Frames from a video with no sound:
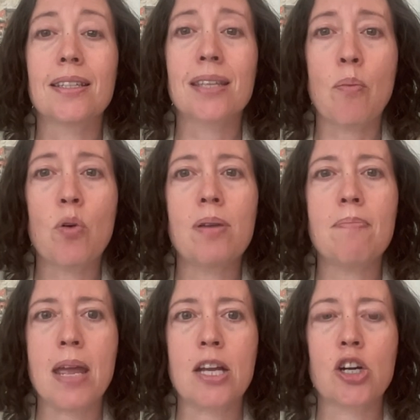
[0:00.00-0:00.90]
someone
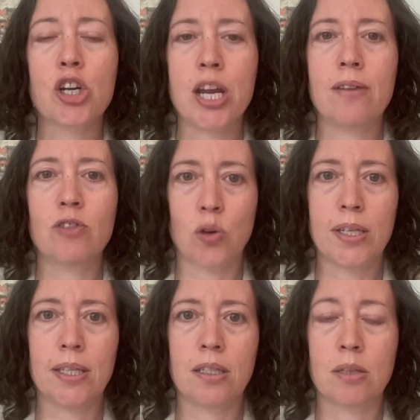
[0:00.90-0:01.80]
make creative
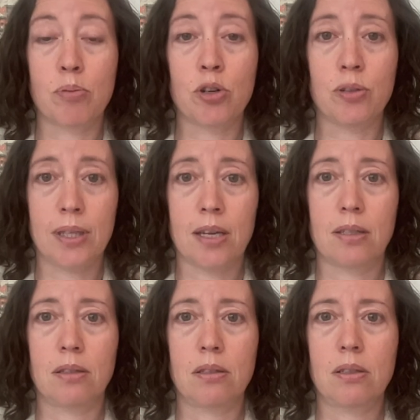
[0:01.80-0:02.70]
choices to produce
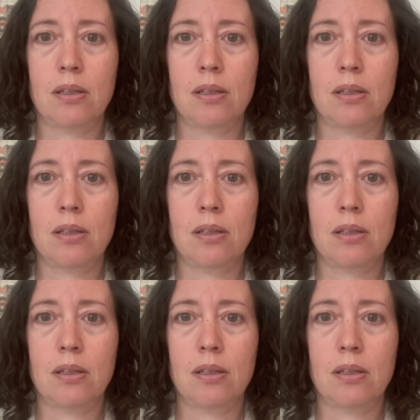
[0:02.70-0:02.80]
this?